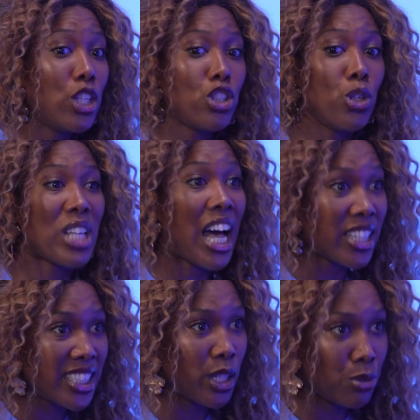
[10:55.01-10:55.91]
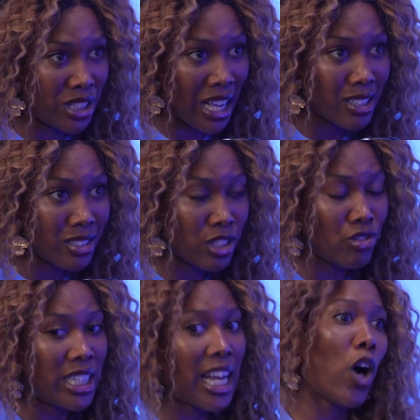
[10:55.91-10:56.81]
to use other skill sets to
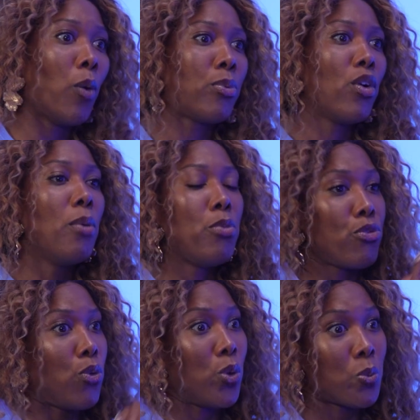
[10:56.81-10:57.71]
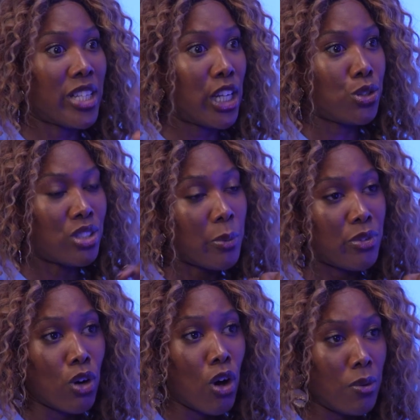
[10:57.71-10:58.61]
really help move forward with the issues that
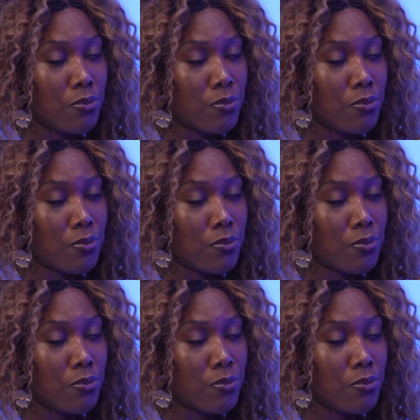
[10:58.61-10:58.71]
we've got.